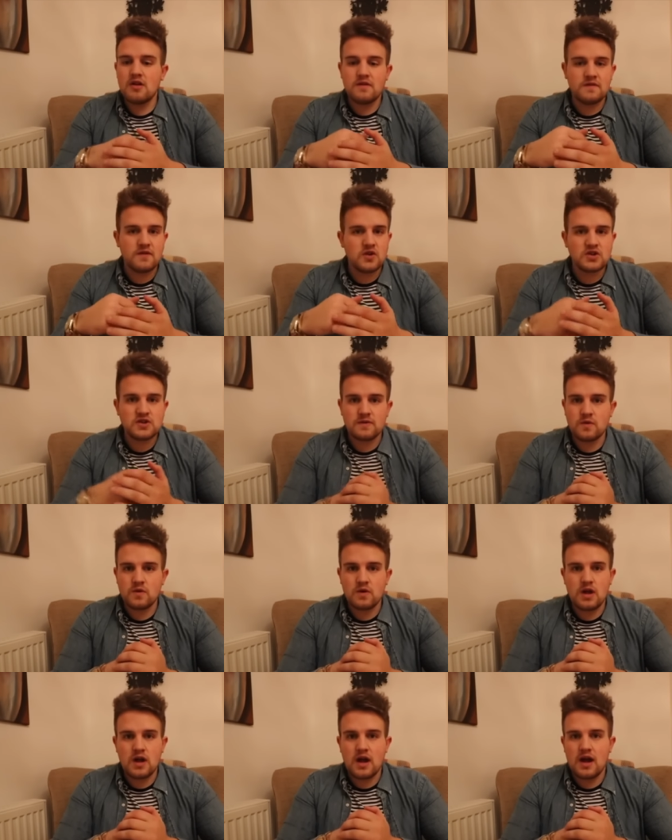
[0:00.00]
First of
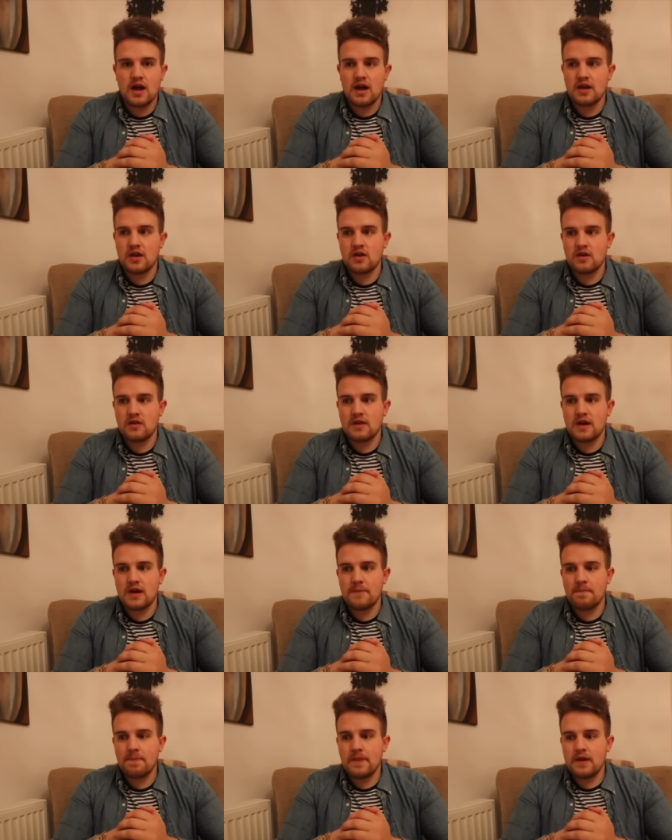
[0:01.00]
all, I heard
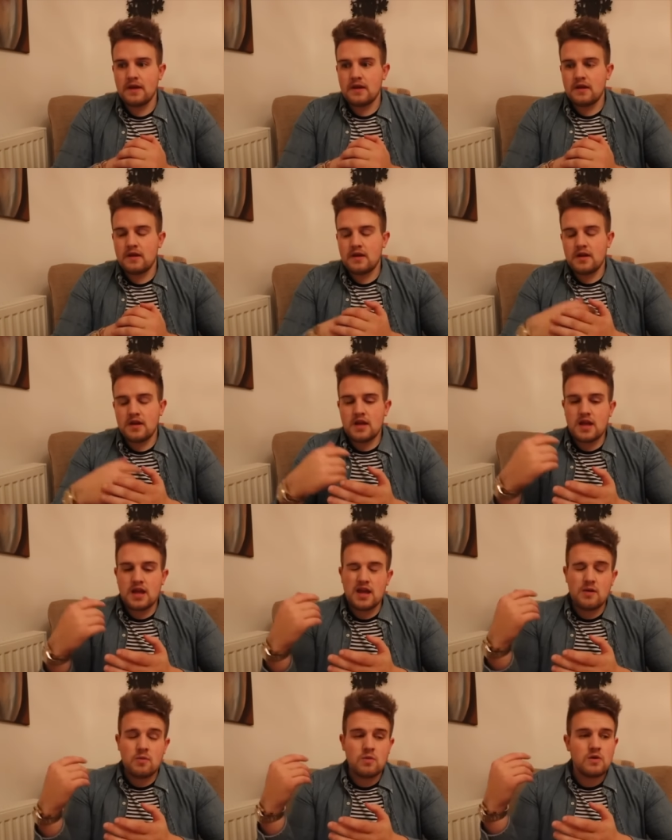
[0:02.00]
that
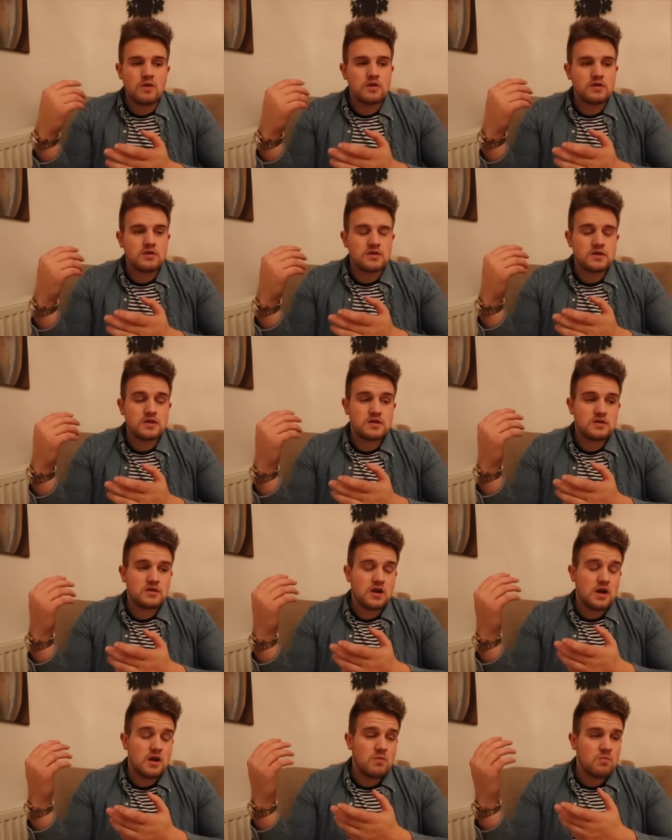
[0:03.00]
he was
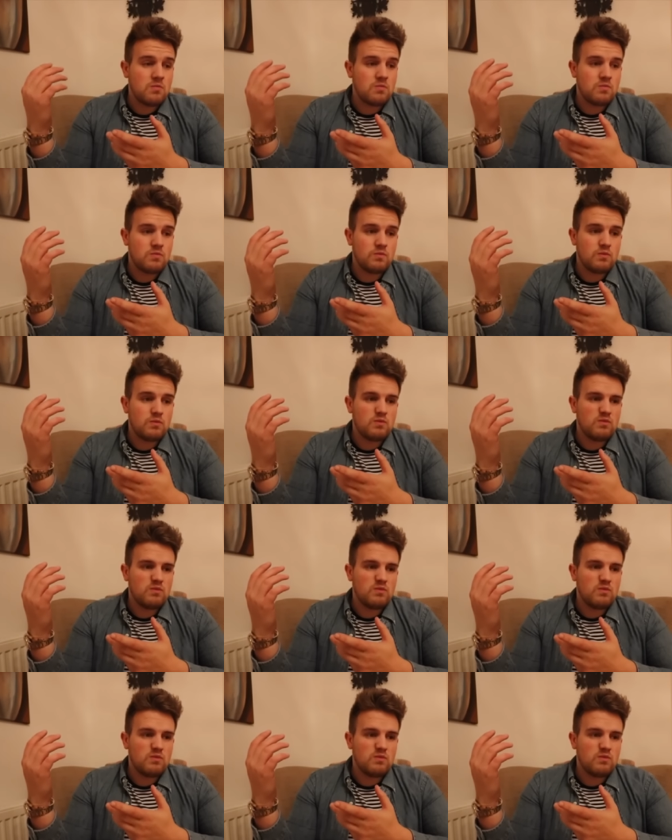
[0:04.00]
um,